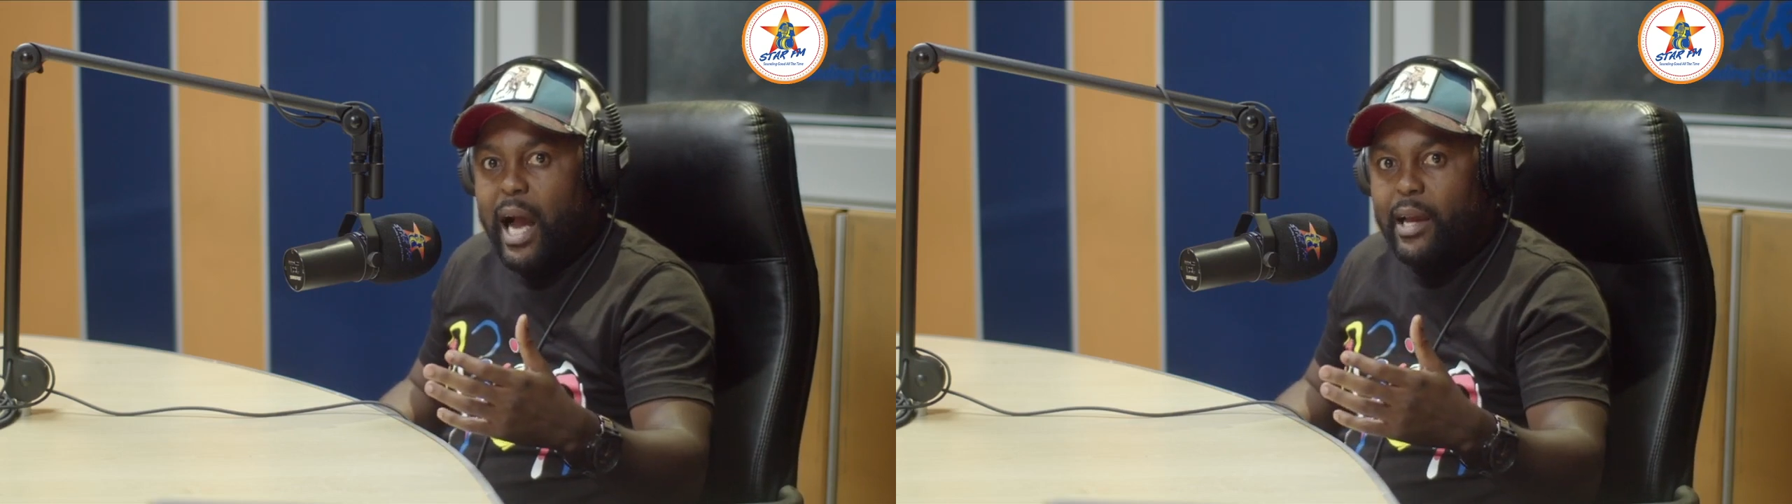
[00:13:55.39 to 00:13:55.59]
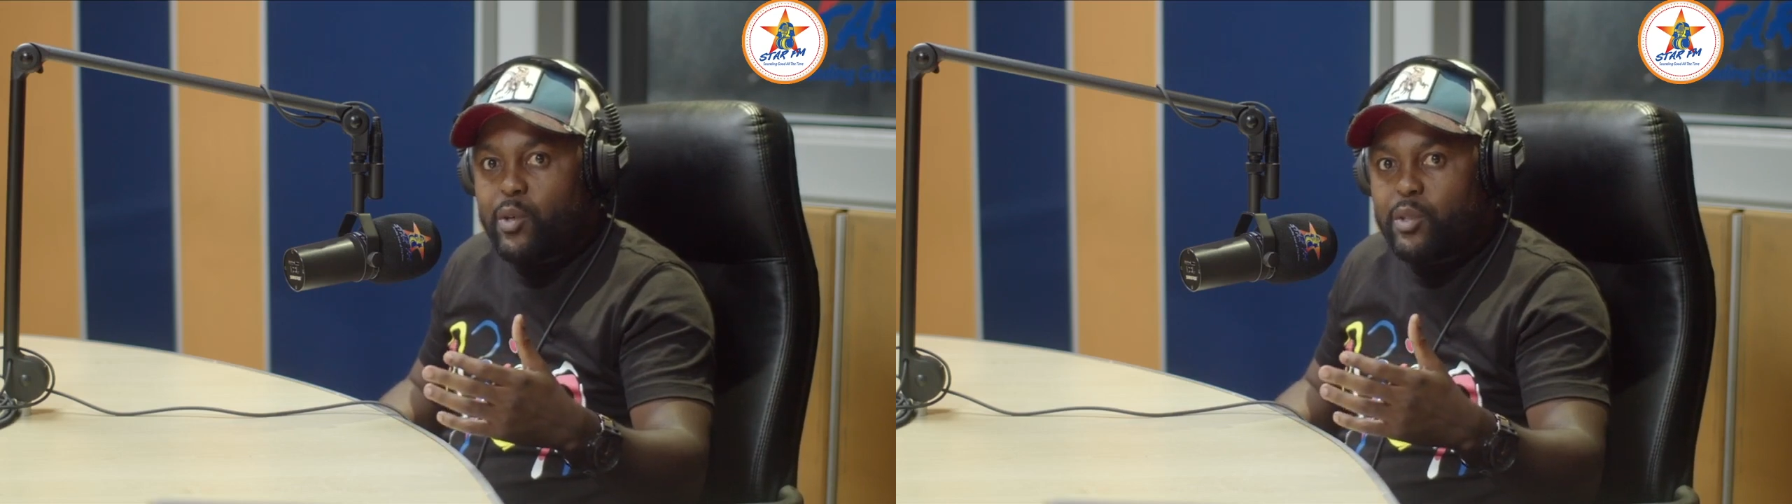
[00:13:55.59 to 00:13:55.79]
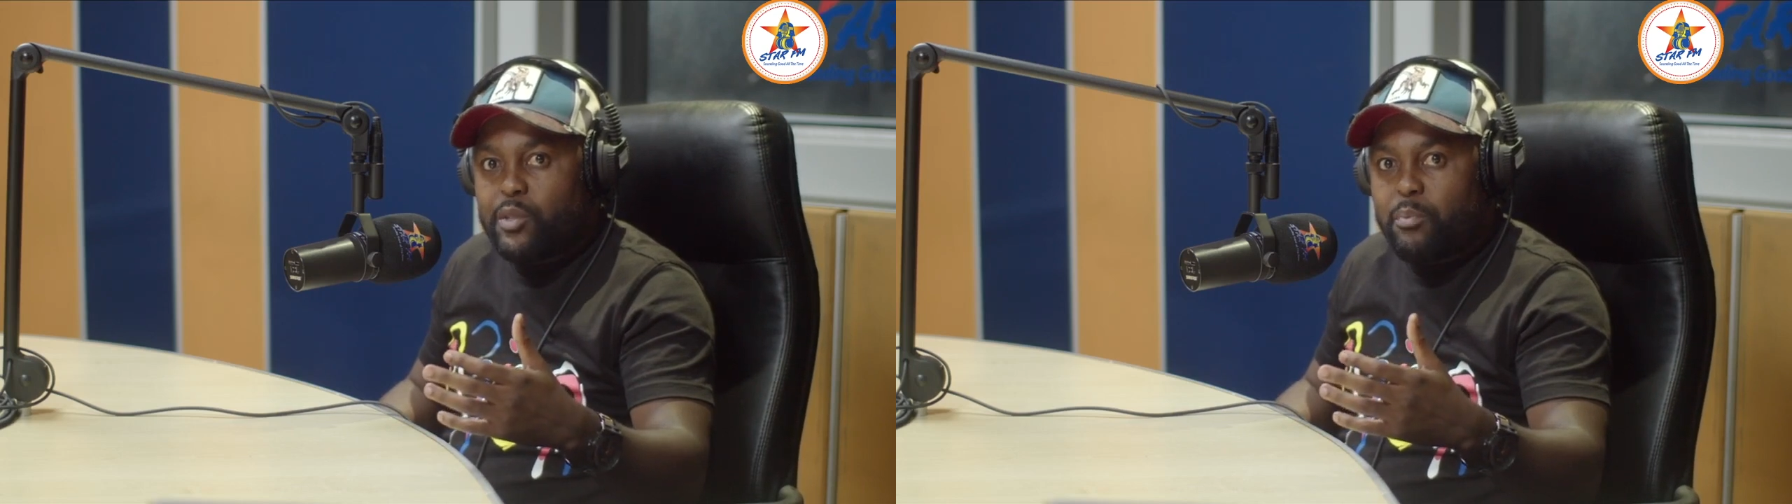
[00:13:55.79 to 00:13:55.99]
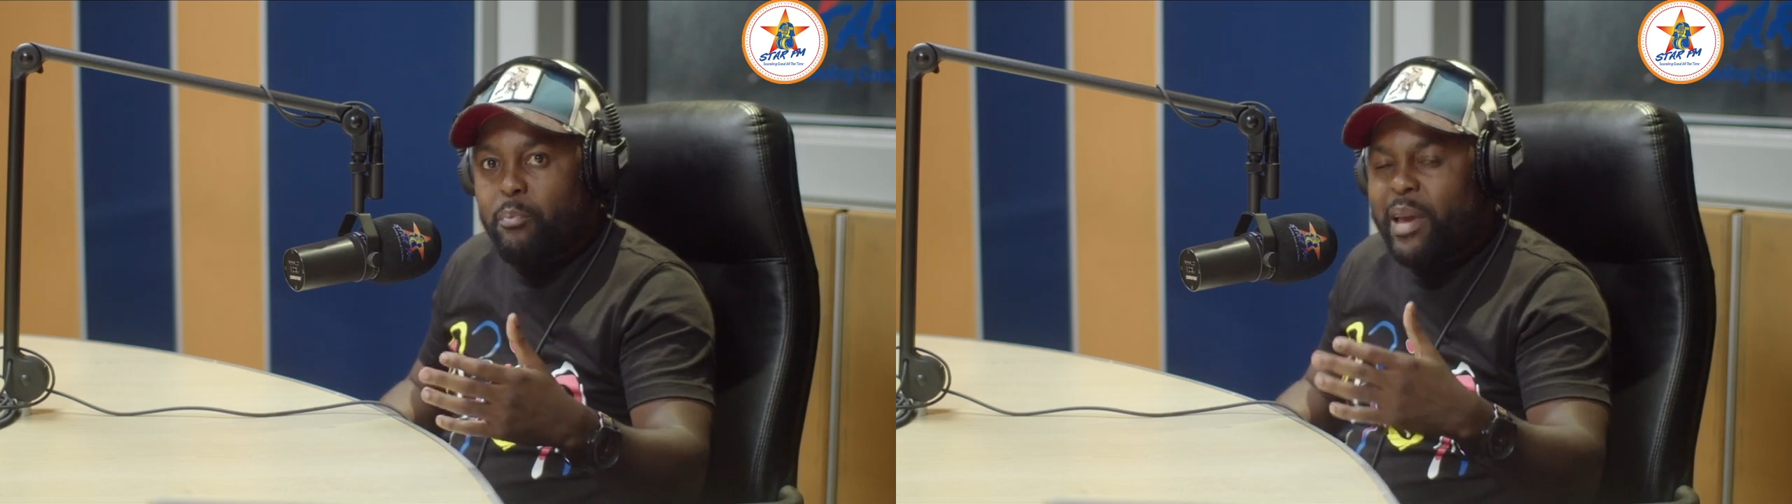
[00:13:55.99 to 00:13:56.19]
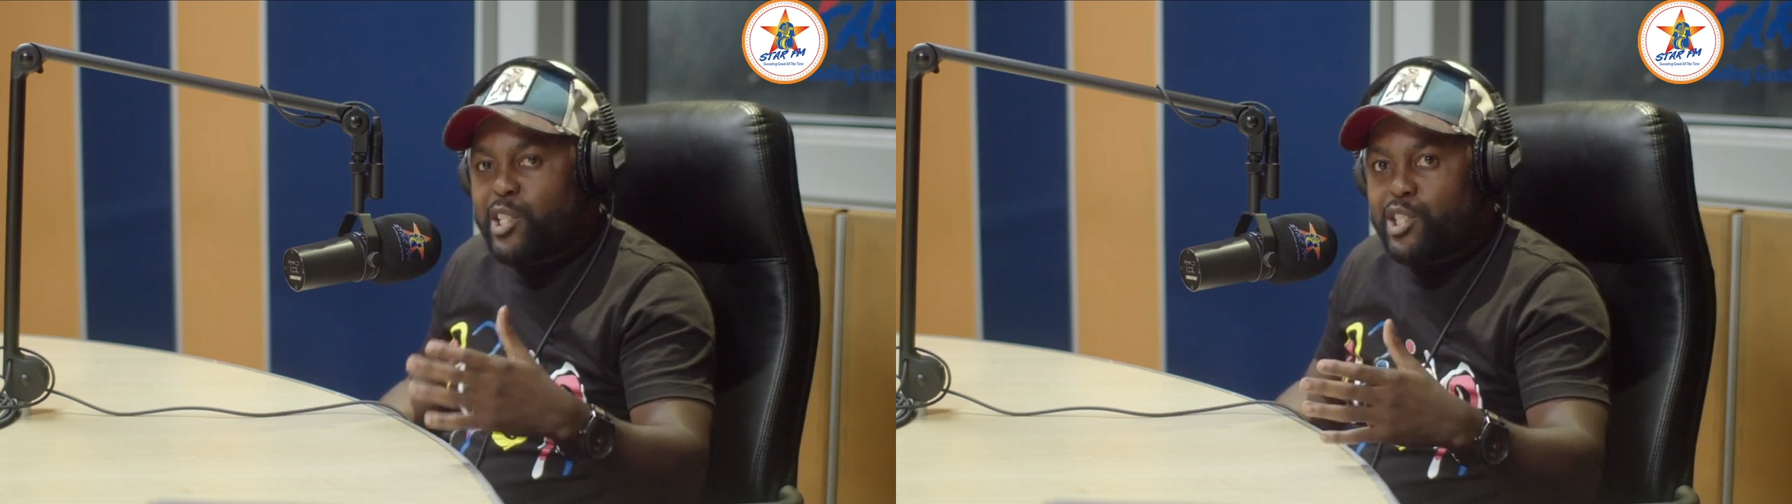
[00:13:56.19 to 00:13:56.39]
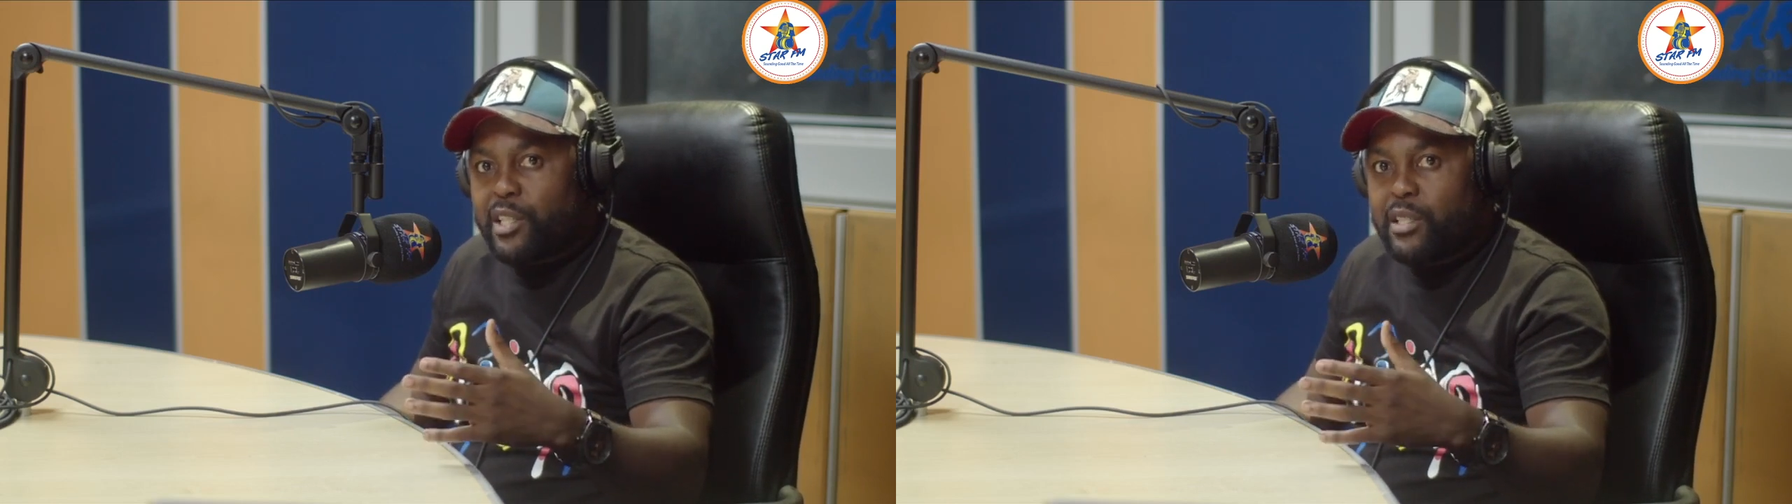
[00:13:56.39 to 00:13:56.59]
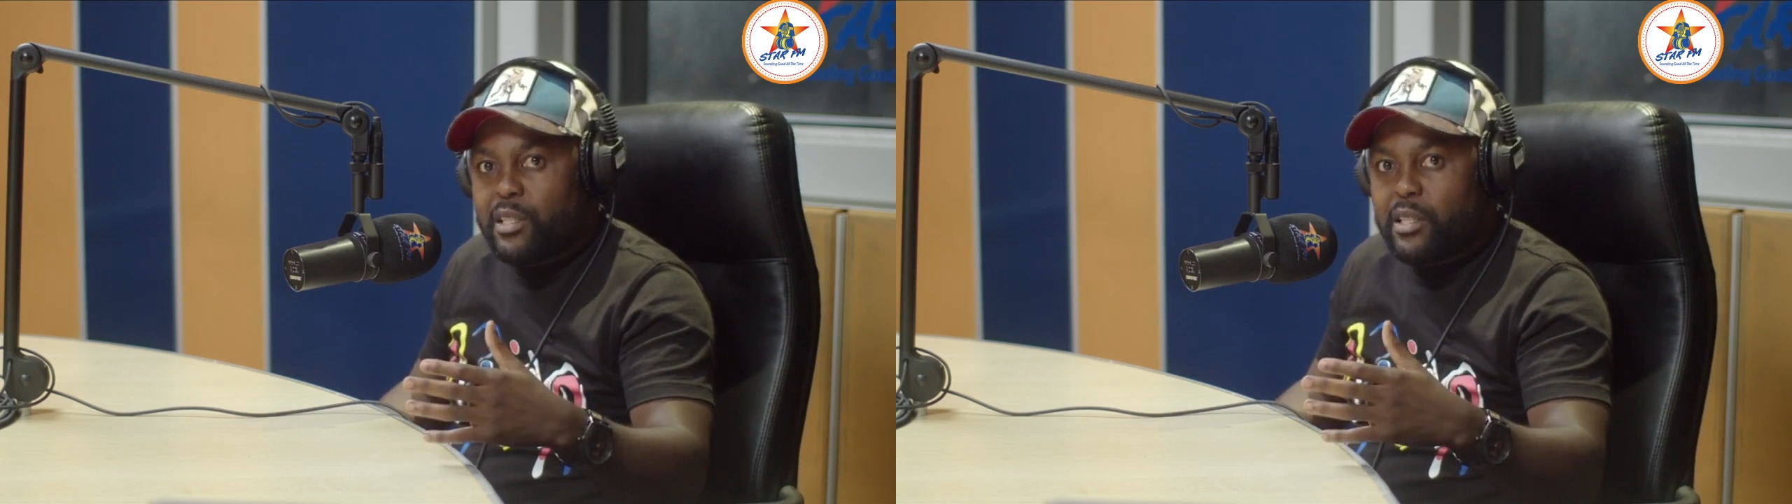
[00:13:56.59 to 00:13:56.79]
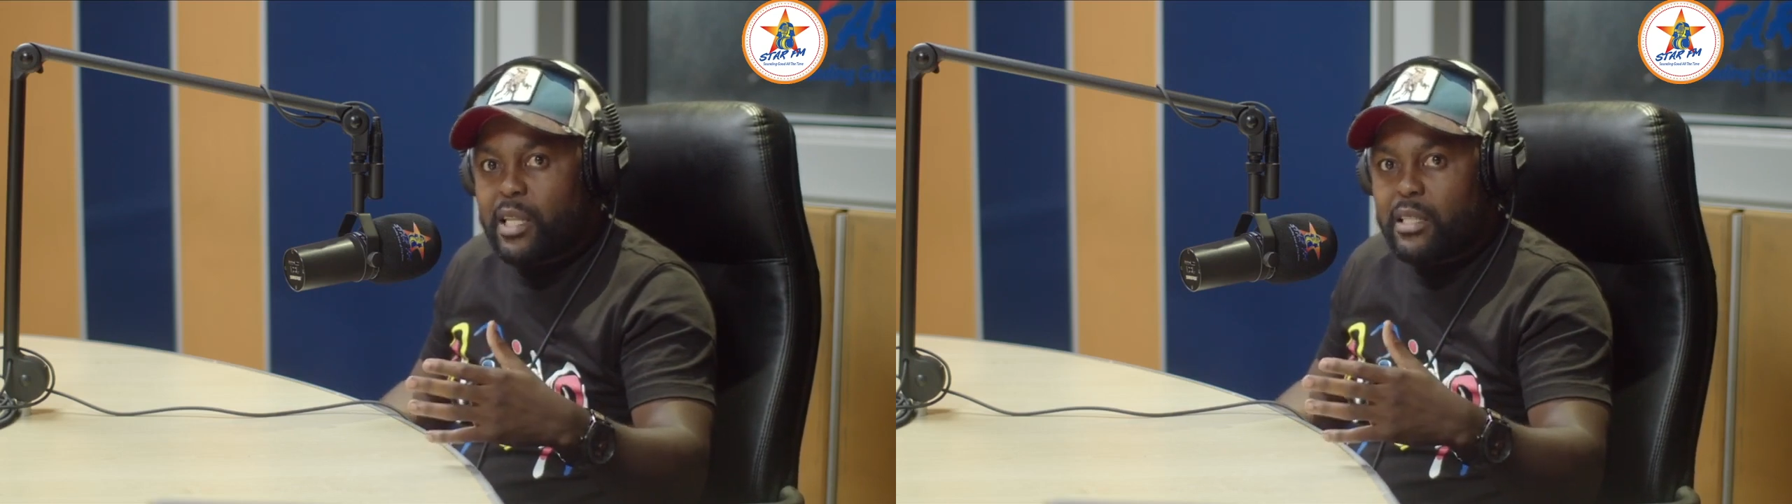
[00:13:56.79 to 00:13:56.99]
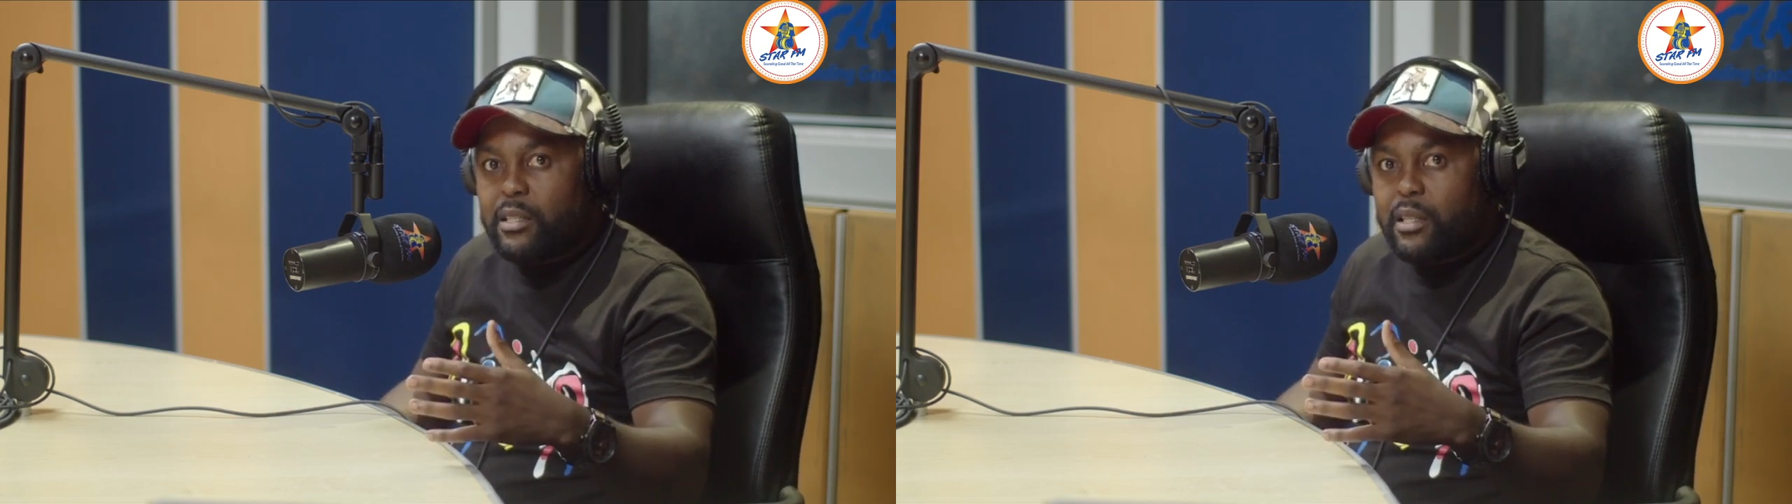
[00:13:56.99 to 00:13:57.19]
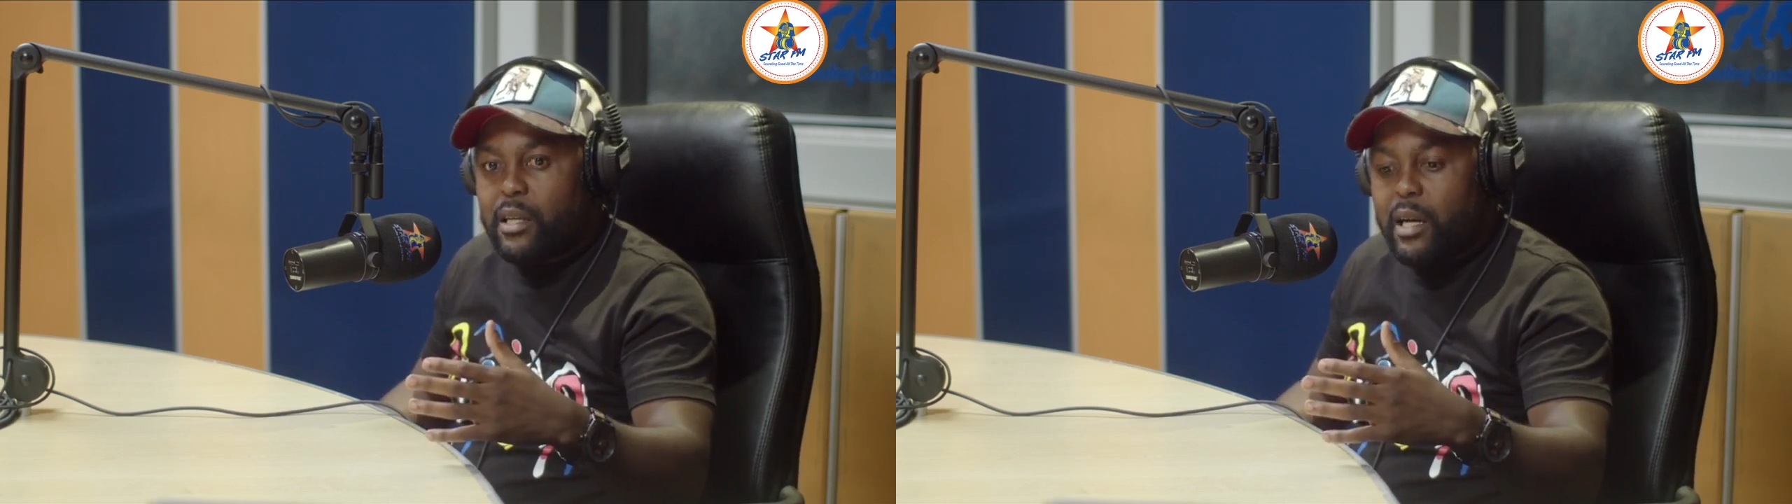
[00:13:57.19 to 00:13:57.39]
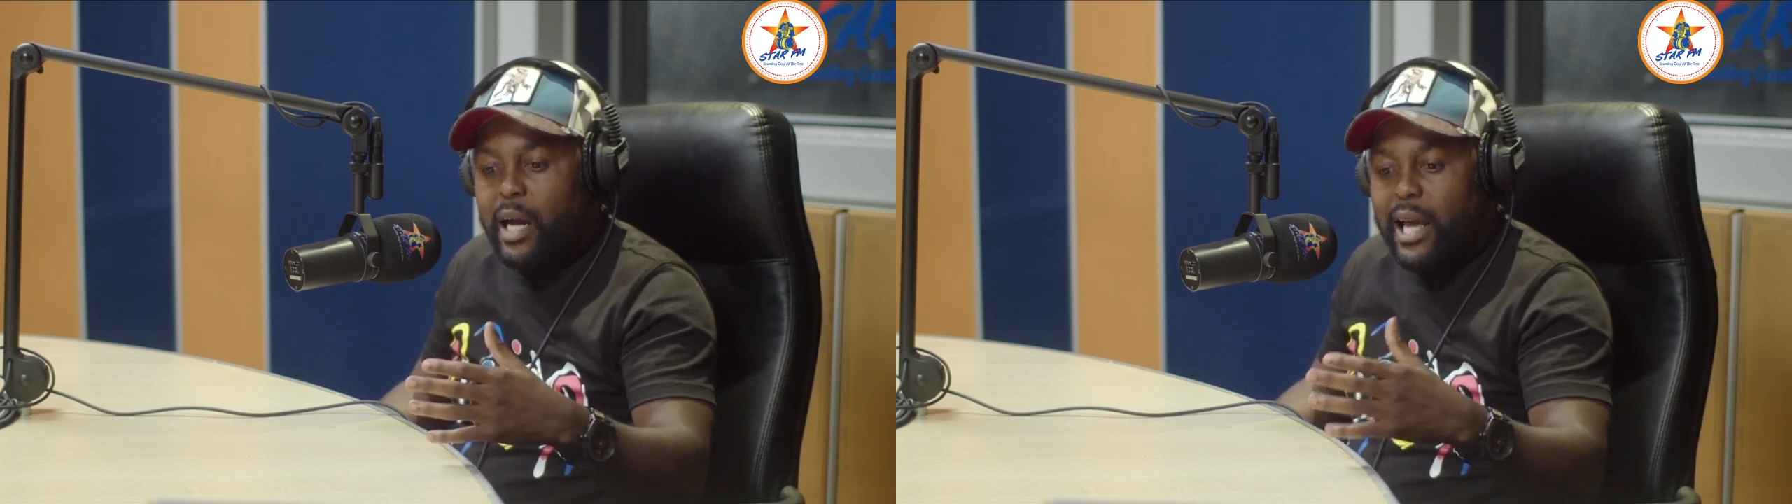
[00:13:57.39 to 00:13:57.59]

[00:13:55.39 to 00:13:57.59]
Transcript: I could mention that uh,